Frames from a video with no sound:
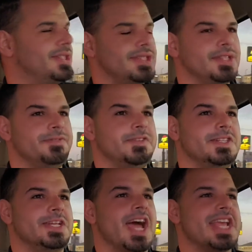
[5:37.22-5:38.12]
the
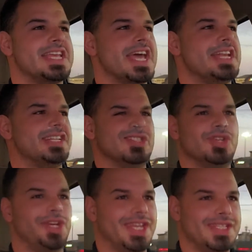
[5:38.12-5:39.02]
feeling I get is
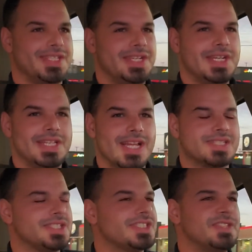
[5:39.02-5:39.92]
noogies.
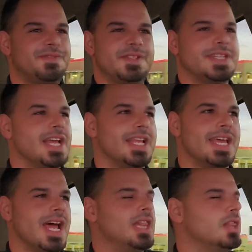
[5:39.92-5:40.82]
That's just the feeling I
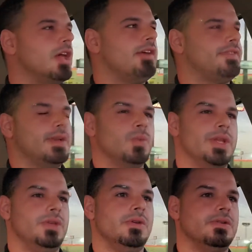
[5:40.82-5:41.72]
get. I love it
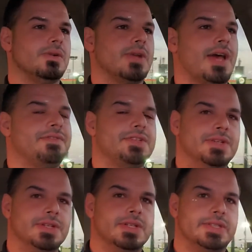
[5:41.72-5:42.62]
when you don't have
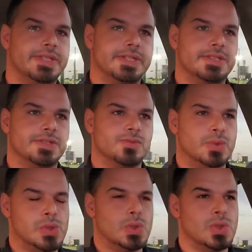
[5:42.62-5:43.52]
to
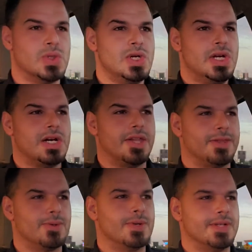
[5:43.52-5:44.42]
rule
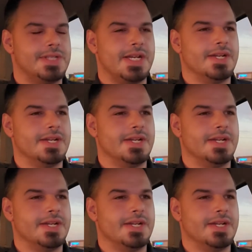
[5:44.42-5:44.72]
authority